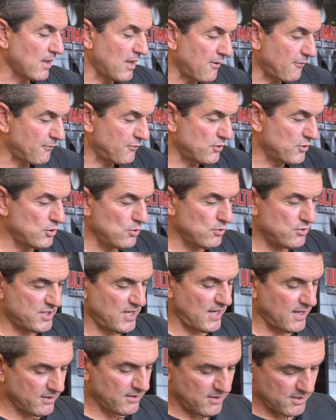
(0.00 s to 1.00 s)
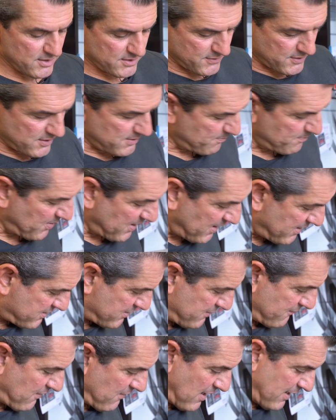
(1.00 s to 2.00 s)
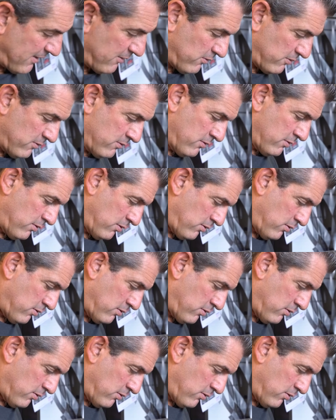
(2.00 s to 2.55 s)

If you take this piece of vinyl